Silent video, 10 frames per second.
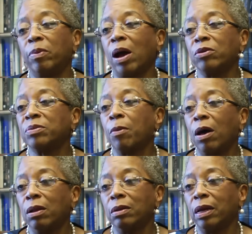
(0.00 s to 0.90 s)
Our
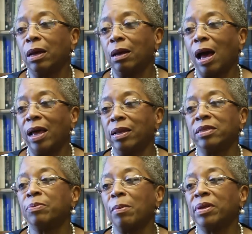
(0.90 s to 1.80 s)
small
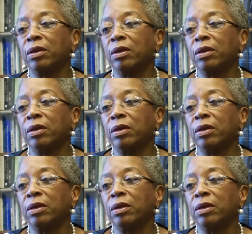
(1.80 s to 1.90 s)
islands probably